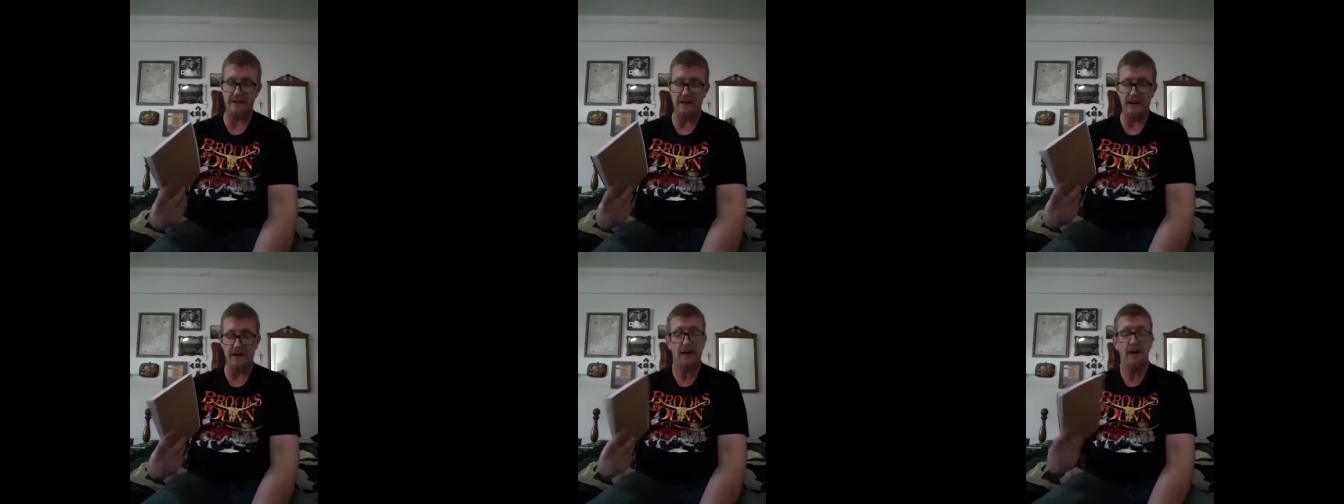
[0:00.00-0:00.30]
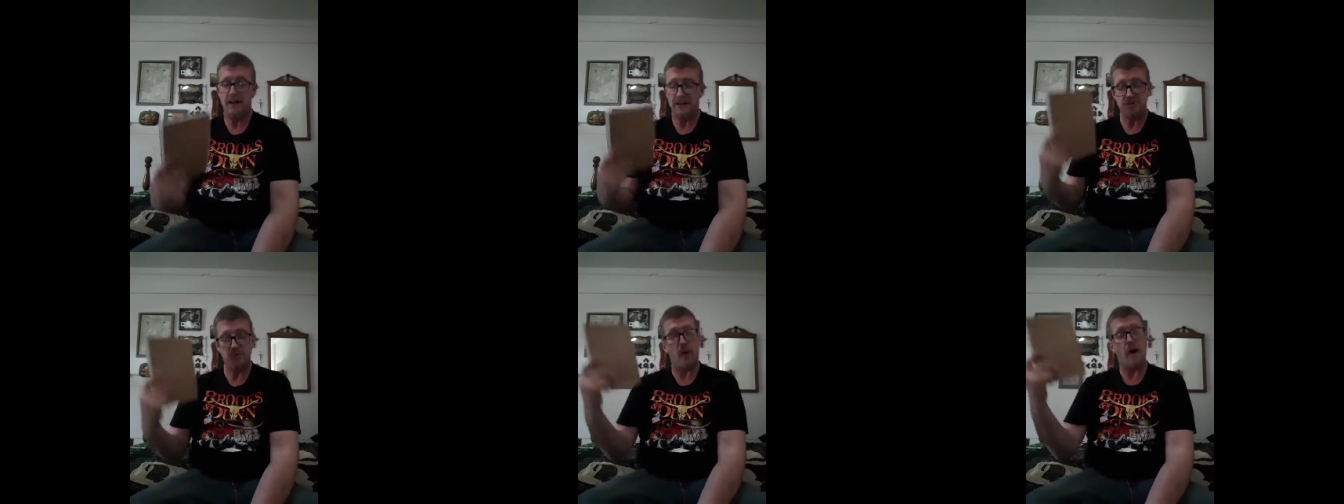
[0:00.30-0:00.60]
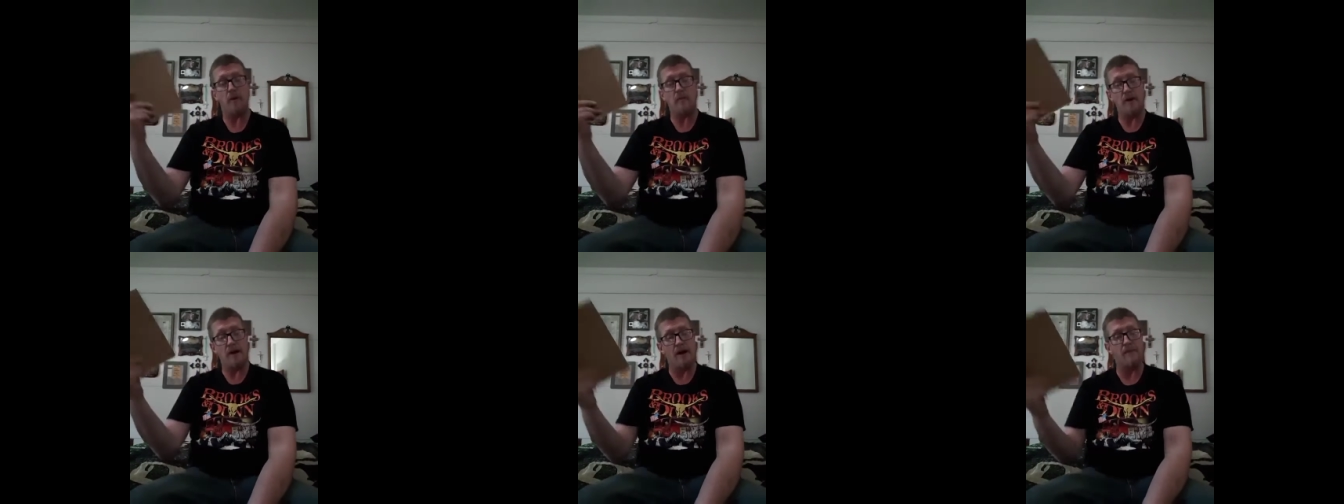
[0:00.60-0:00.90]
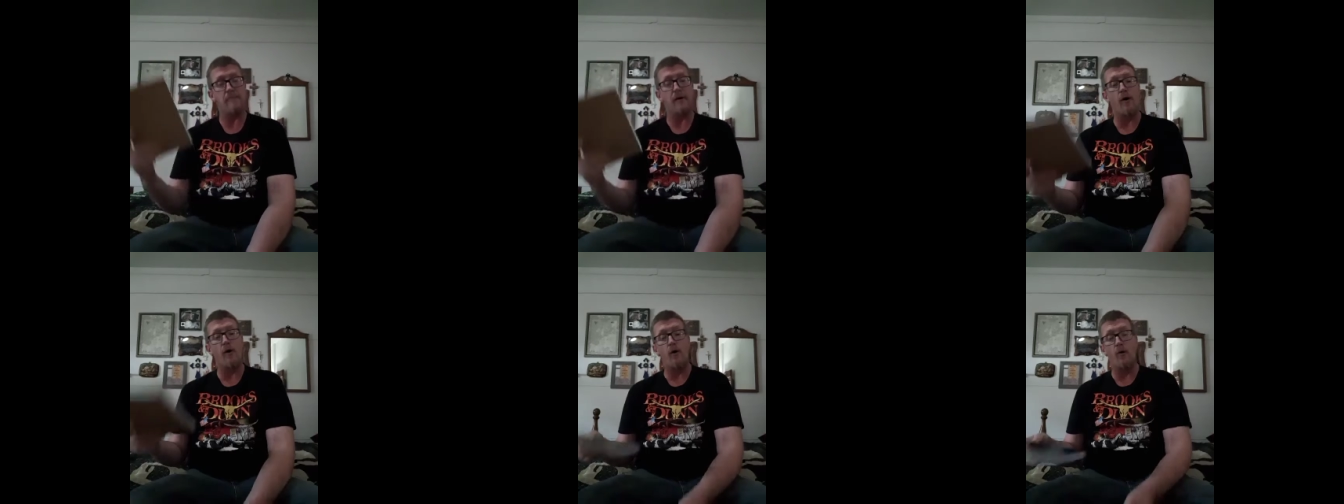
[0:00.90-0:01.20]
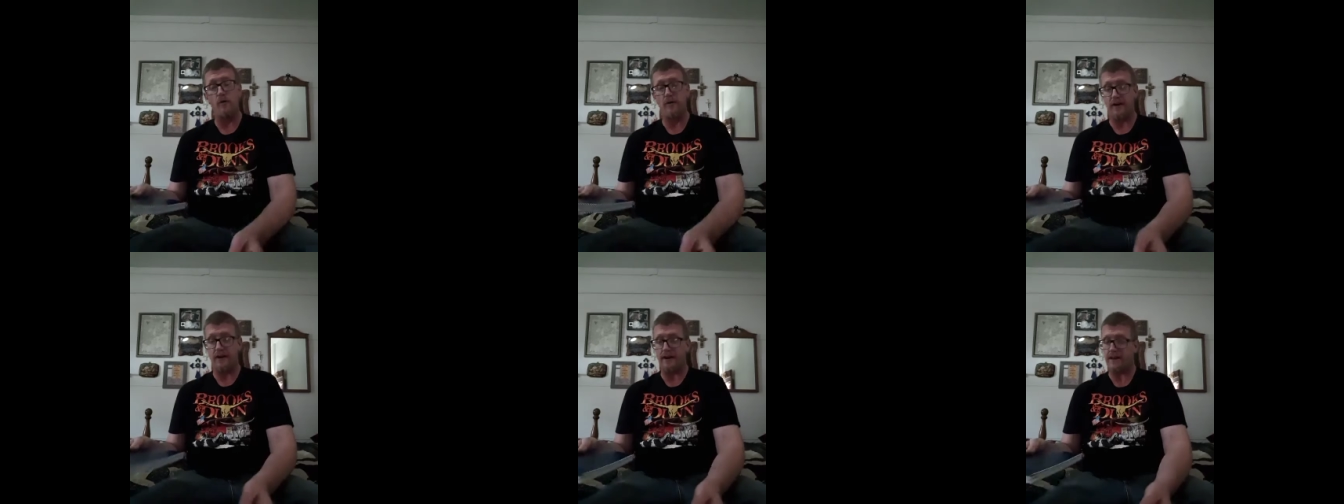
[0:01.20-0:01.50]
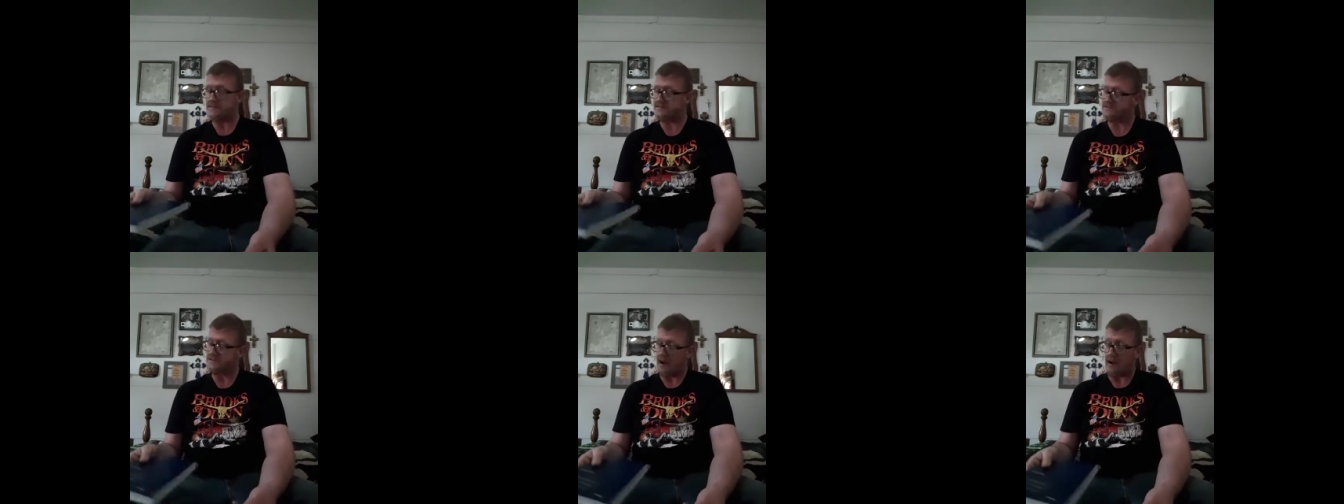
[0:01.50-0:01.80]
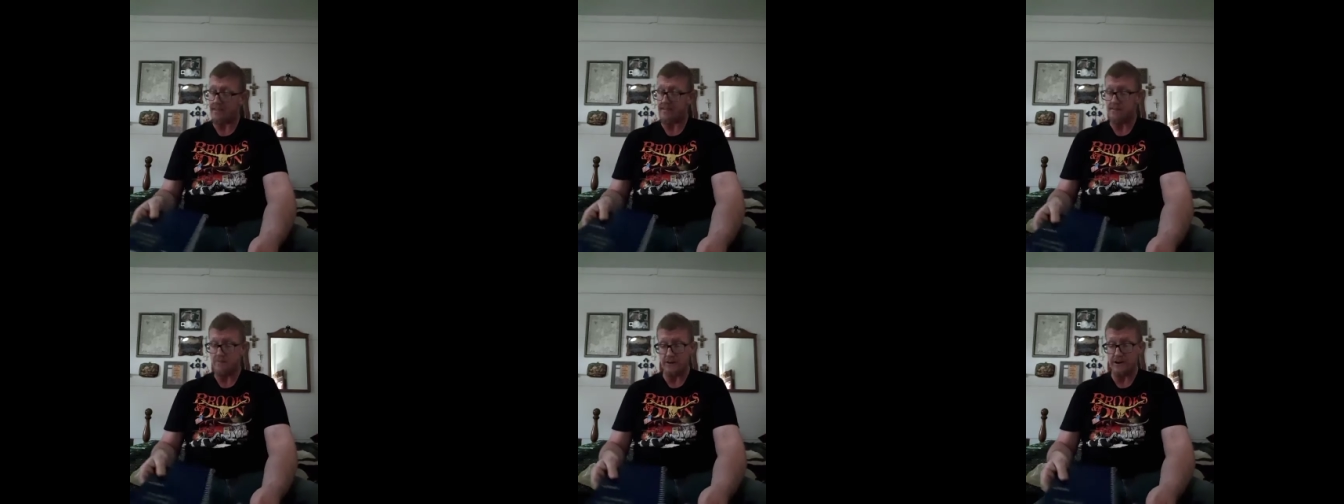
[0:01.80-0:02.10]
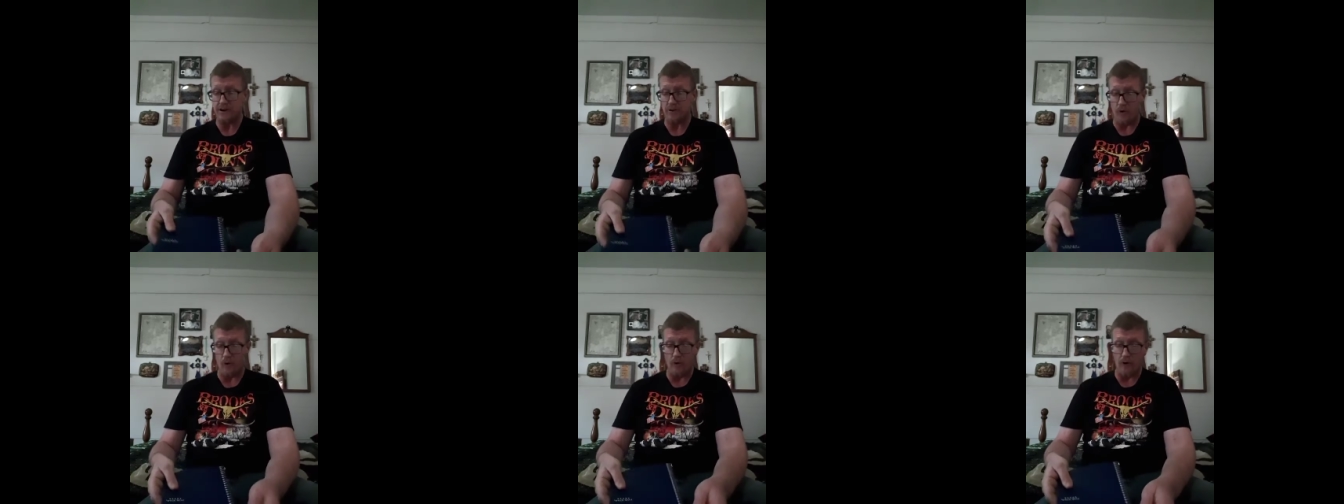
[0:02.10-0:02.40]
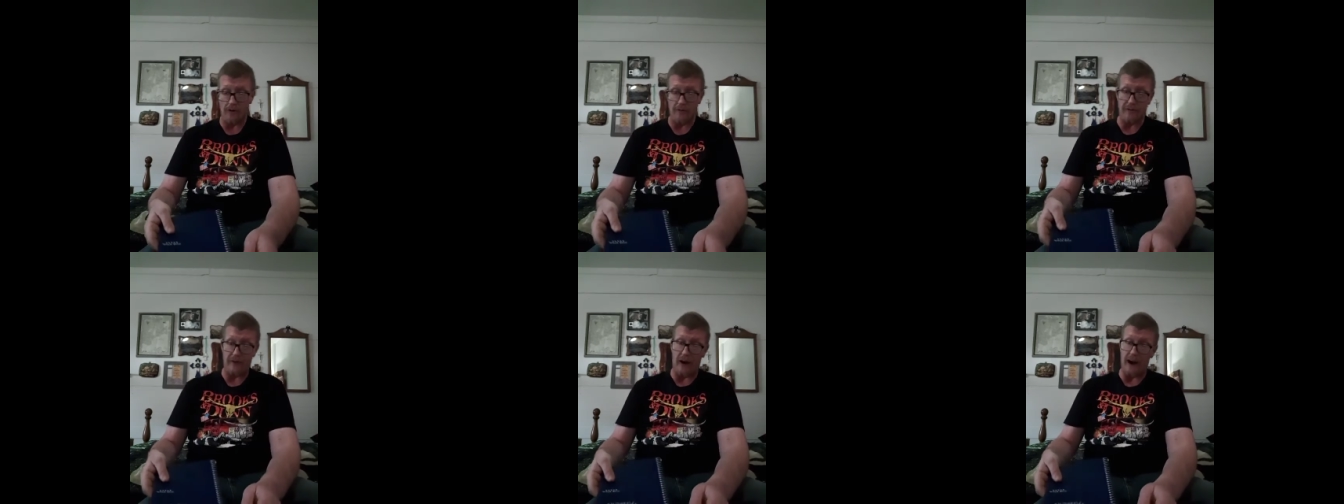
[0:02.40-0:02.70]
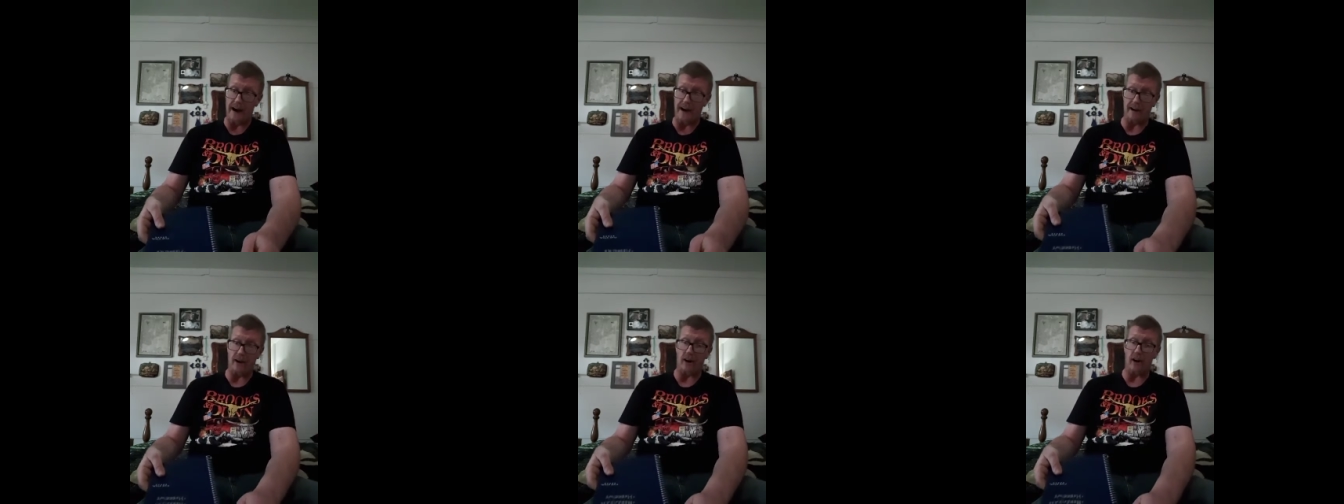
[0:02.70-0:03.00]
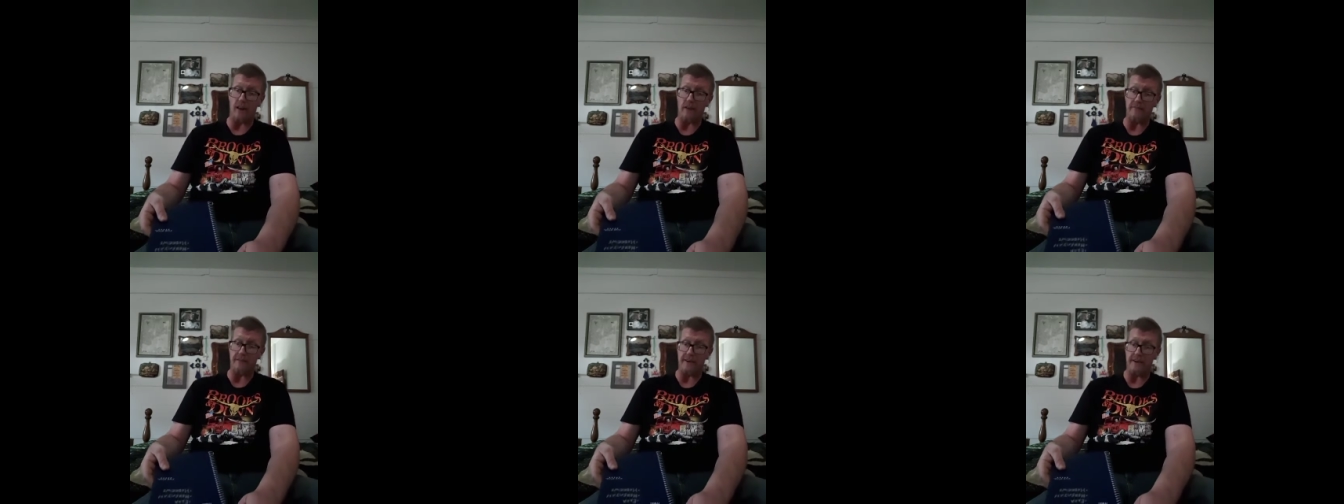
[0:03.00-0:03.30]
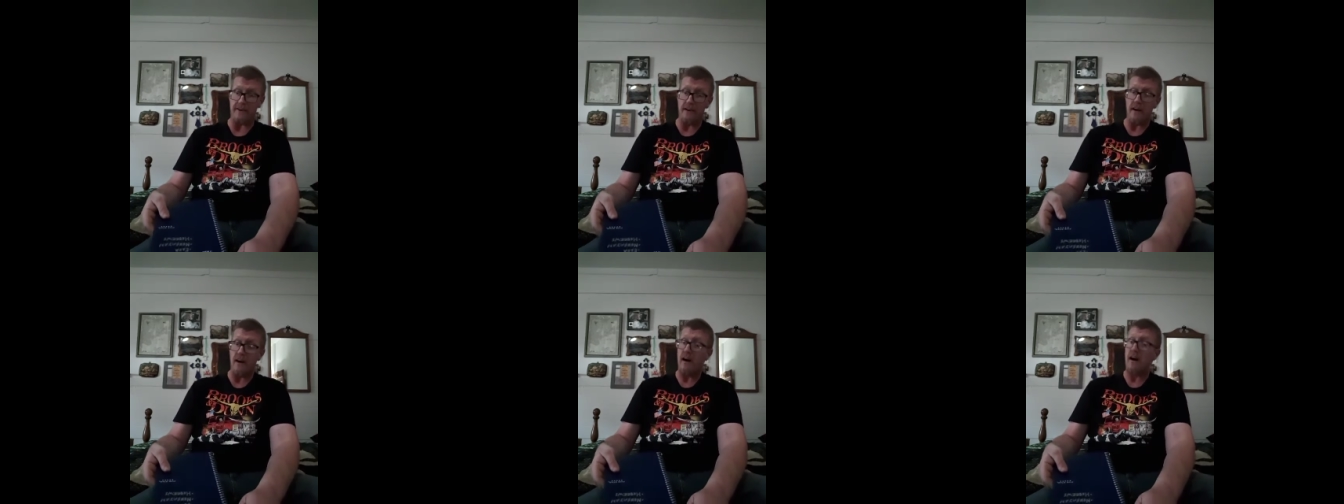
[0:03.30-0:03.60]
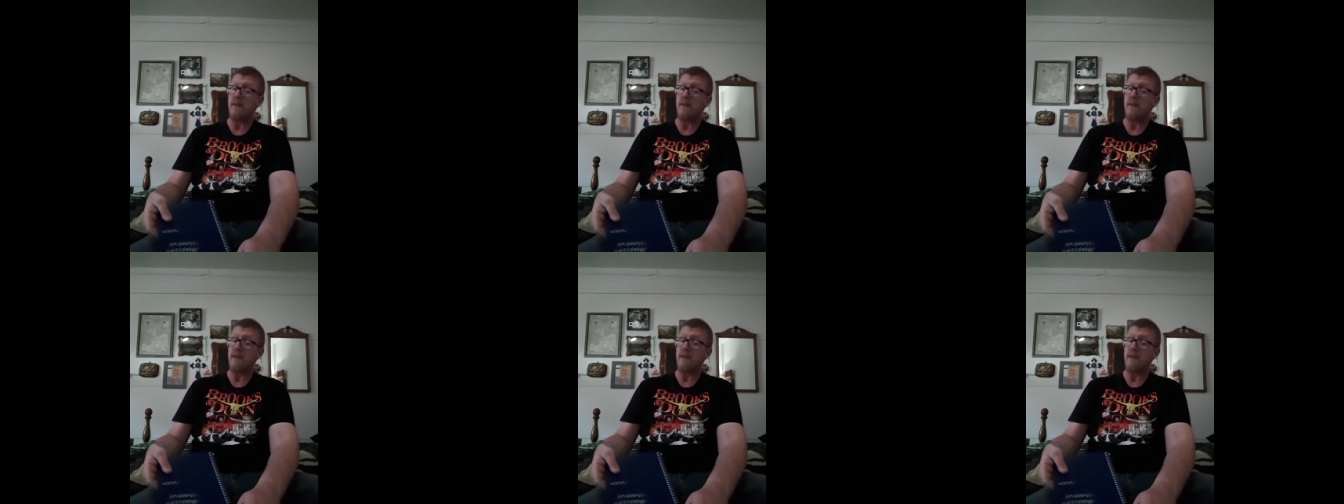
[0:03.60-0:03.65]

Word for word: It's why we uphold it. It's not that we glorify in all of it,